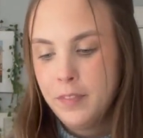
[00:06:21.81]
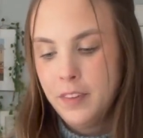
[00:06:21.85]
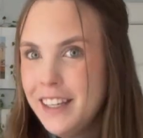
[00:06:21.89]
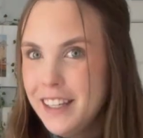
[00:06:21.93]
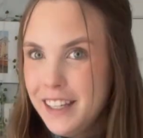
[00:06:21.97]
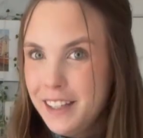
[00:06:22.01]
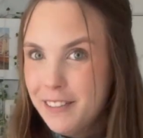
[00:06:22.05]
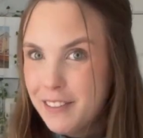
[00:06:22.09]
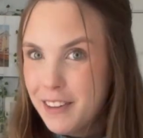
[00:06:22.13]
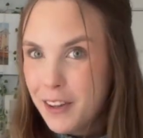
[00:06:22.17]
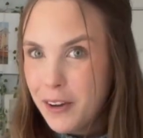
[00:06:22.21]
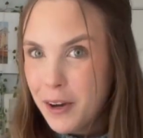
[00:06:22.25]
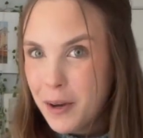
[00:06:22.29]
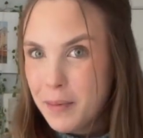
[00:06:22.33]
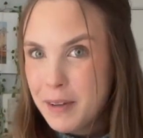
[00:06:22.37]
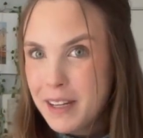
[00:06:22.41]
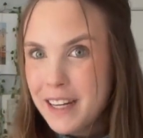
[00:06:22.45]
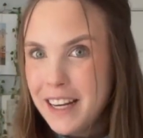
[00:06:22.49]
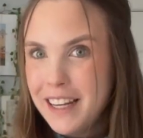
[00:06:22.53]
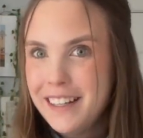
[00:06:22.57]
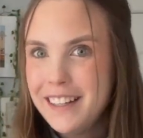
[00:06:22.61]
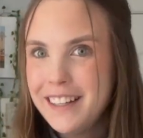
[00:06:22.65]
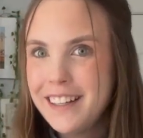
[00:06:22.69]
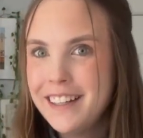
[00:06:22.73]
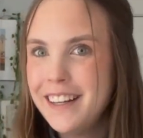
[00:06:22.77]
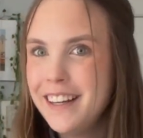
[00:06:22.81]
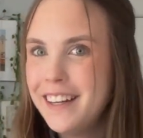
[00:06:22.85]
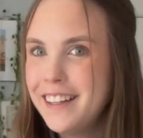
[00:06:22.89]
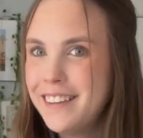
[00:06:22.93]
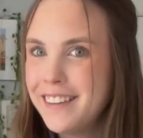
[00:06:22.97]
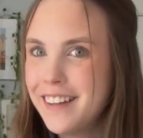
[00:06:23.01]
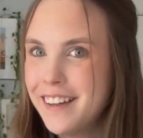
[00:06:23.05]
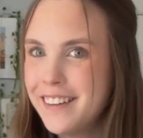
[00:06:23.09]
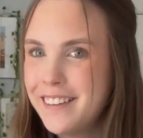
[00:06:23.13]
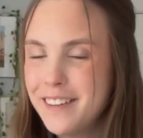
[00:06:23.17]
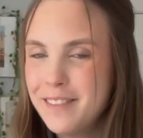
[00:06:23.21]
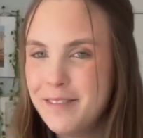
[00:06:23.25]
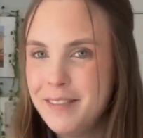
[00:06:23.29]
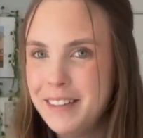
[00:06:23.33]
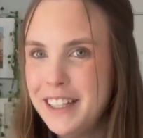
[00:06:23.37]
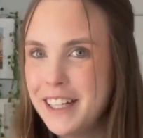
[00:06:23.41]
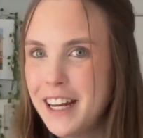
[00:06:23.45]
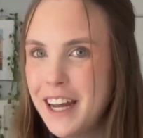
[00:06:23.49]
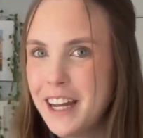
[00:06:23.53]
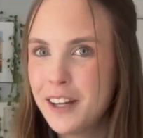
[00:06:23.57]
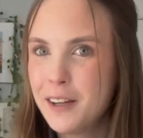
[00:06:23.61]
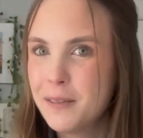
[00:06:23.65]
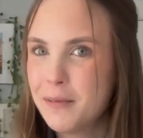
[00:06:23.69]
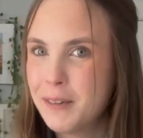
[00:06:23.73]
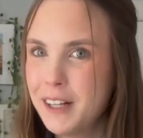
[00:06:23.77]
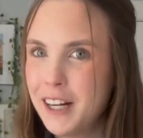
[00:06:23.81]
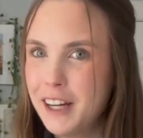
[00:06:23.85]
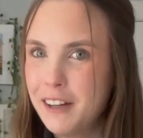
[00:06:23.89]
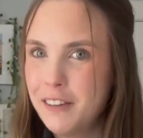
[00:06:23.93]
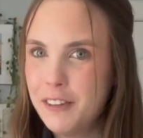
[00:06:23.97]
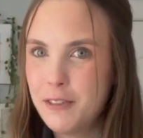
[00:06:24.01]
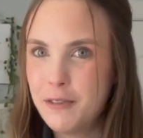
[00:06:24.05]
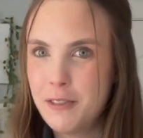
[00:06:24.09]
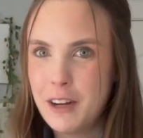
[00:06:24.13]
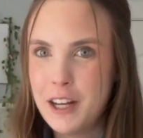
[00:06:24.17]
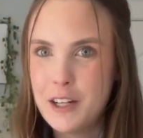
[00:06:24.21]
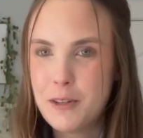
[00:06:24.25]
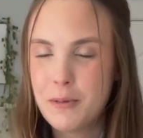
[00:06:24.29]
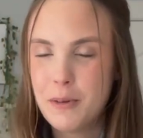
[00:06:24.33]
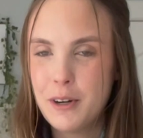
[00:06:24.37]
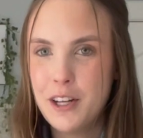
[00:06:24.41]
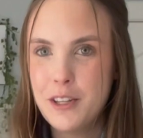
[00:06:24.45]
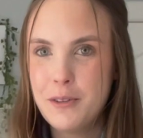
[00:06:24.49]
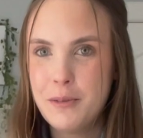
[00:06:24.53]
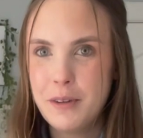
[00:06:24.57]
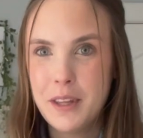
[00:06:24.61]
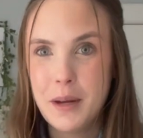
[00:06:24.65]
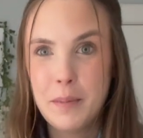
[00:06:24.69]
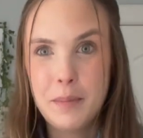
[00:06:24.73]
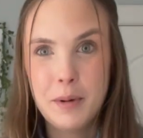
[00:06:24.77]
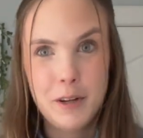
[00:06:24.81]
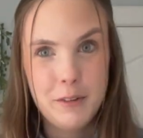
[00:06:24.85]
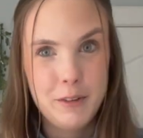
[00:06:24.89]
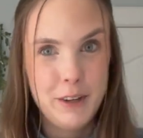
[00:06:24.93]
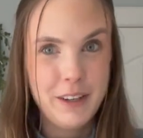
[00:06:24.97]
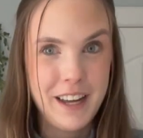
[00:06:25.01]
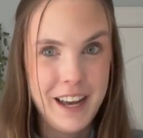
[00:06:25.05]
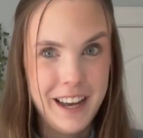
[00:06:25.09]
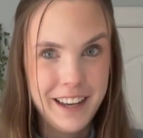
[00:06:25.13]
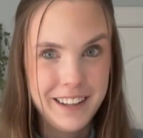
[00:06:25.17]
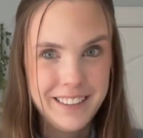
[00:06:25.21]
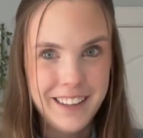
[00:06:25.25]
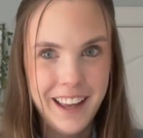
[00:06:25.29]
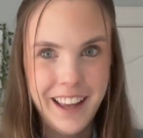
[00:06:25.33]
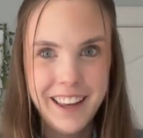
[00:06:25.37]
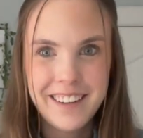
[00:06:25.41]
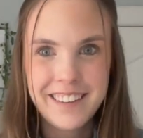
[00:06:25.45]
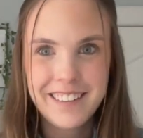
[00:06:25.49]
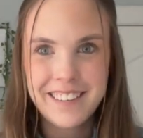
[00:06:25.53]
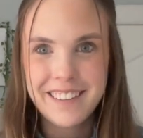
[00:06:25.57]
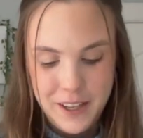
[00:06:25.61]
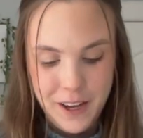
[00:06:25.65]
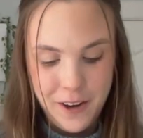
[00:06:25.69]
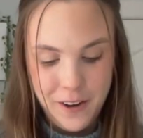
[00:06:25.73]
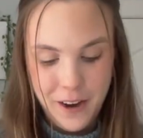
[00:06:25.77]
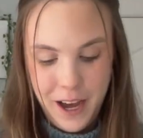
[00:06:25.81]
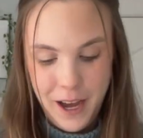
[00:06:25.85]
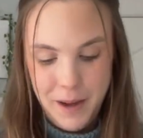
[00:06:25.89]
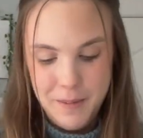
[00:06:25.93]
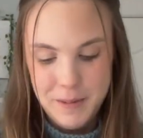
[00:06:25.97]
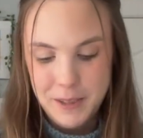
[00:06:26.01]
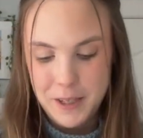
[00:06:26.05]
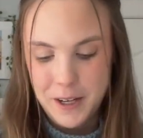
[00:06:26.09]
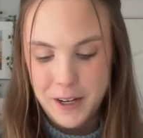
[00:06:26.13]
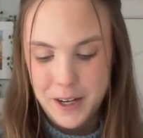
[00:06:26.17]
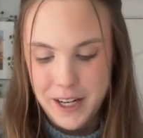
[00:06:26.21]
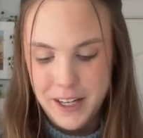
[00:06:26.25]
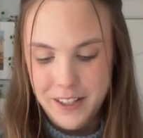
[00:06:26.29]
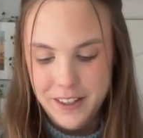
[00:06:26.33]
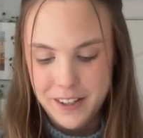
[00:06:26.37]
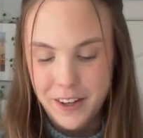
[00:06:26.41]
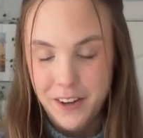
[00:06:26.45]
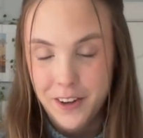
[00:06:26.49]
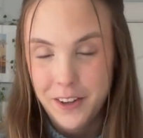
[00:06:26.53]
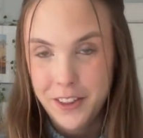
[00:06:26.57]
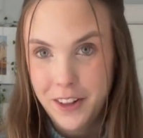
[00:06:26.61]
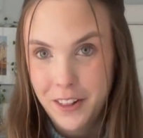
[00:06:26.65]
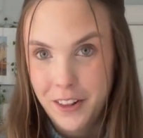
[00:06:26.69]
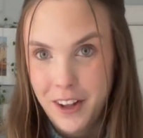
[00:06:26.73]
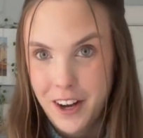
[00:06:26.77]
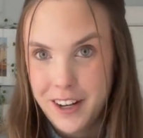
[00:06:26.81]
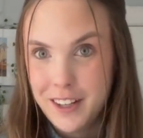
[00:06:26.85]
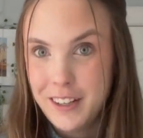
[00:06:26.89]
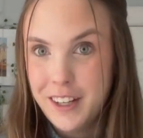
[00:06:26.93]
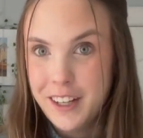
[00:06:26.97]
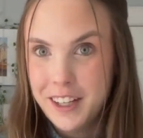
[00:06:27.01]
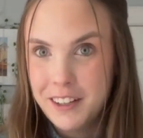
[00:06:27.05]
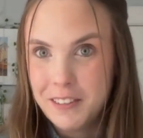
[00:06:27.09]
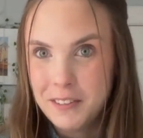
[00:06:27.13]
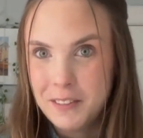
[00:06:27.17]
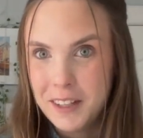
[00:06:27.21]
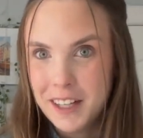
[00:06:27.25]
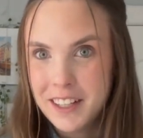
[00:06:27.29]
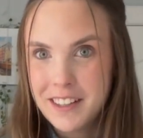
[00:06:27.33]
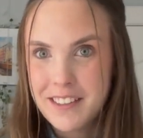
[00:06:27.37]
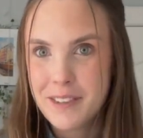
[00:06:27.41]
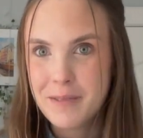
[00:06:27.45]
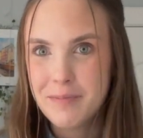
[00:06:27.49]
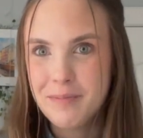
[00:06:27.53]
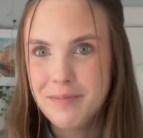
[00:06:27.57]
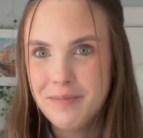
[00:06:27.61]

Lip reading: Even though I'm Canadian, it doesn't mean I can pronounce French words with a perfect accent. So I'm sorry to all the L'Occitane fans.